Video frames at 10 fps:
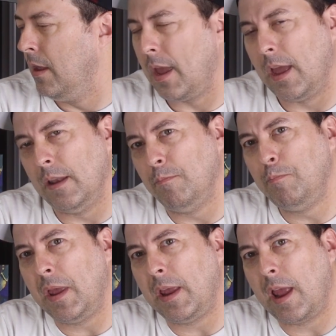
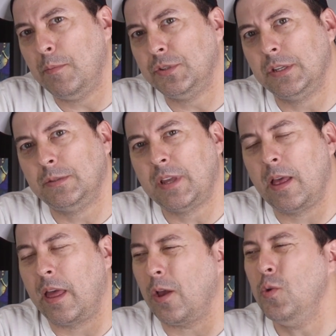And being able to
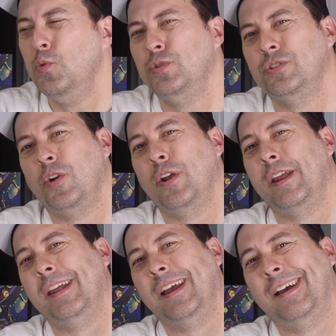say like, oh,
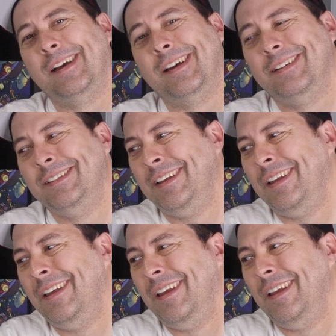sorry, I
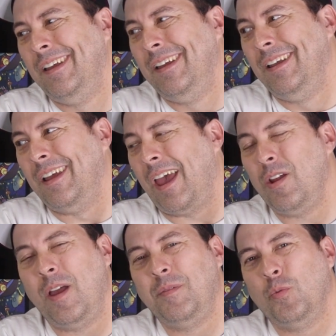
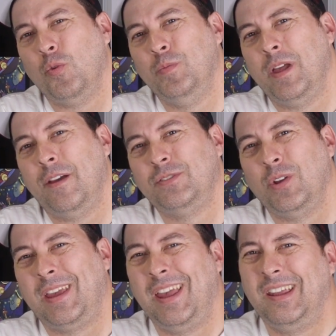don't have any room left,
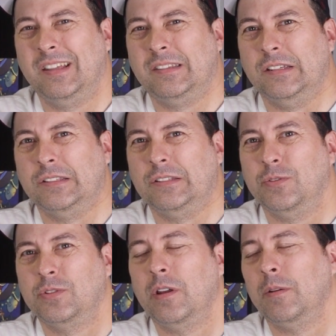so I can't get this. I
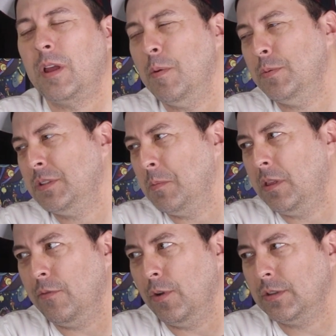was gonna come up with some
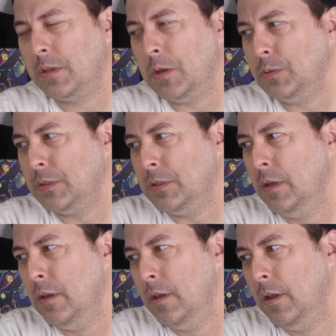clever excuse.
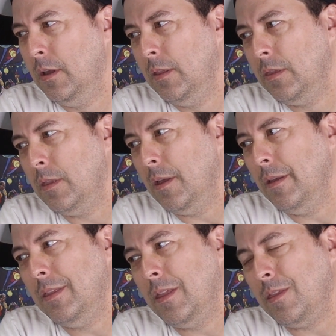
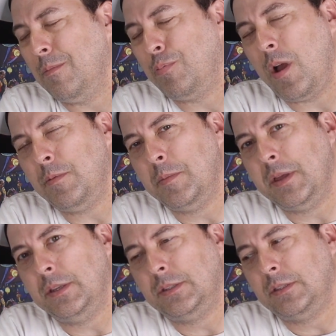The problem
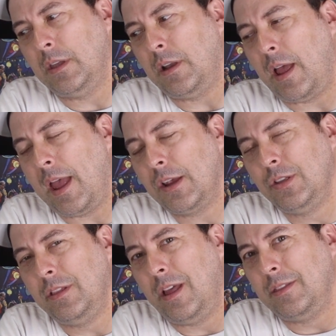is that I
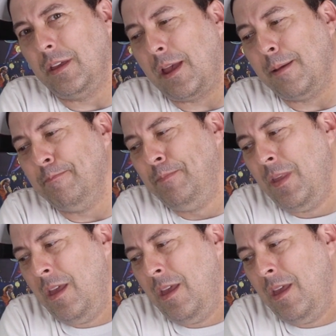actually like the game.